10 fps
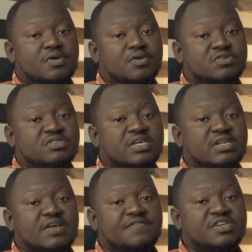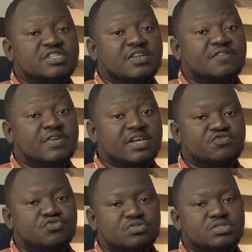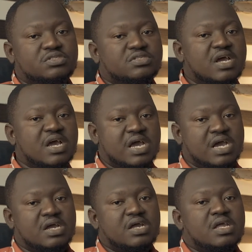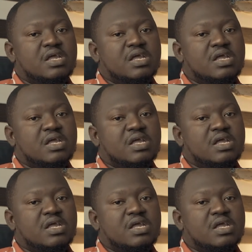concerning aviation and flying drones are.